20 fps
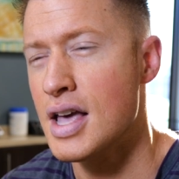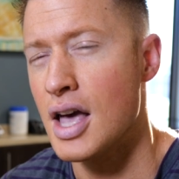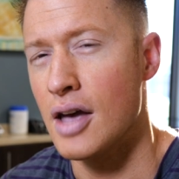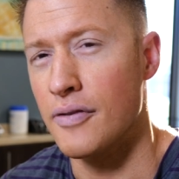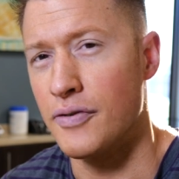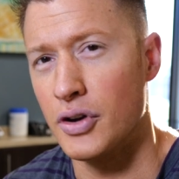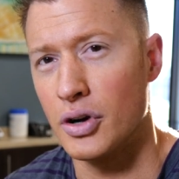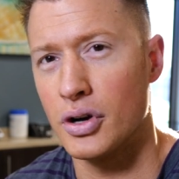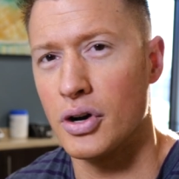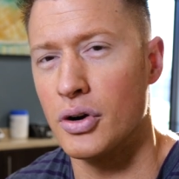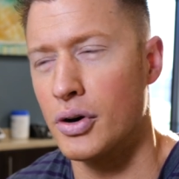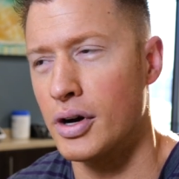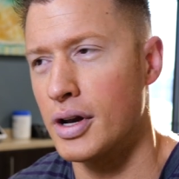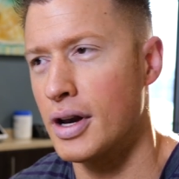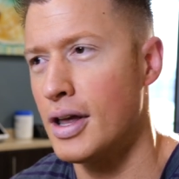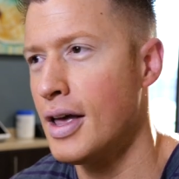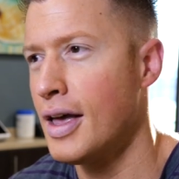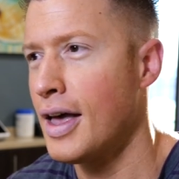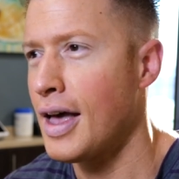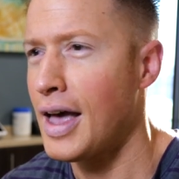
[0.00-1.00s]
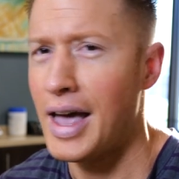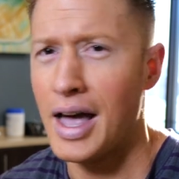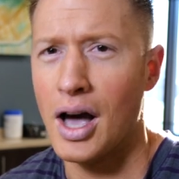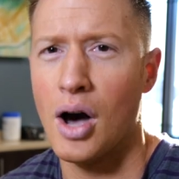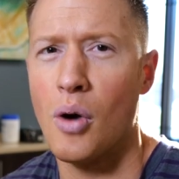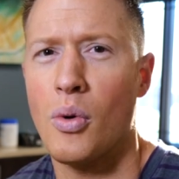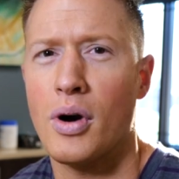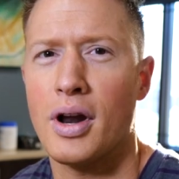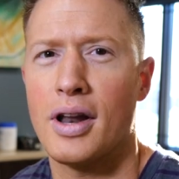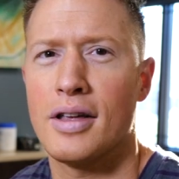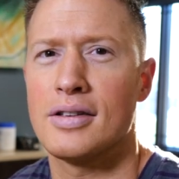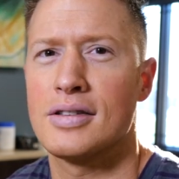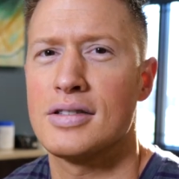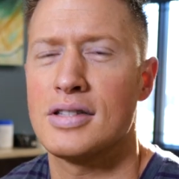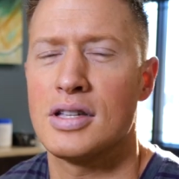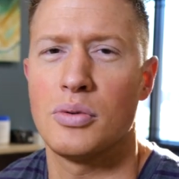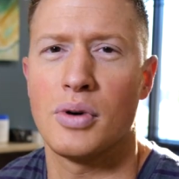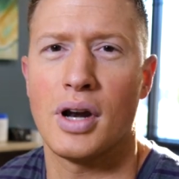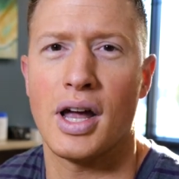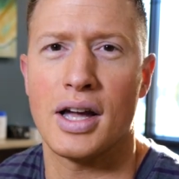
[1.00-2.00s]
If you're going, hey, I wanna
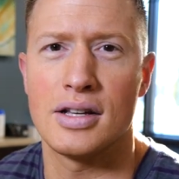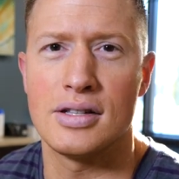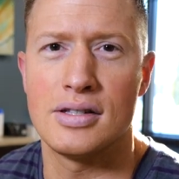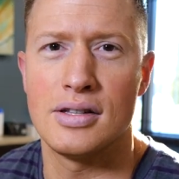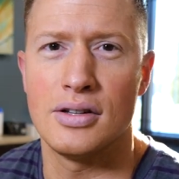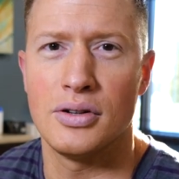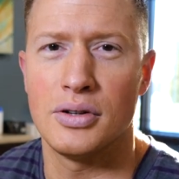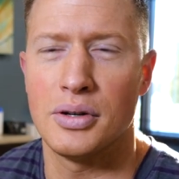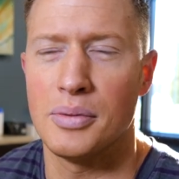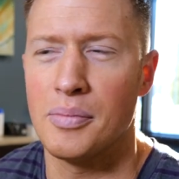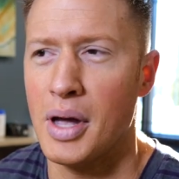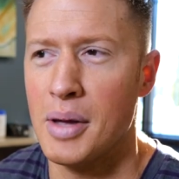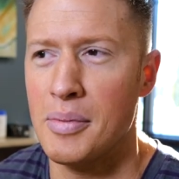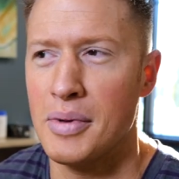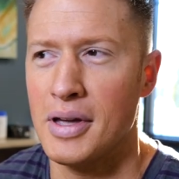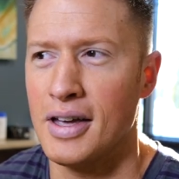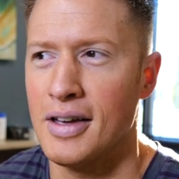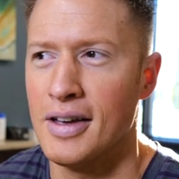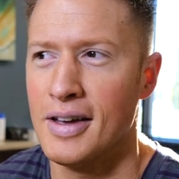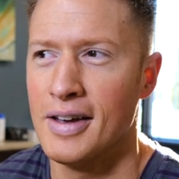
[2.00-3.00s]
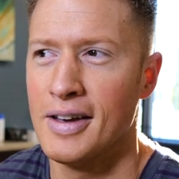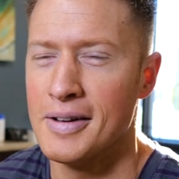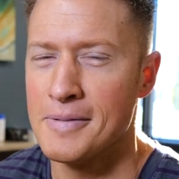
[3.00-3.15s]
see what I can do and maybe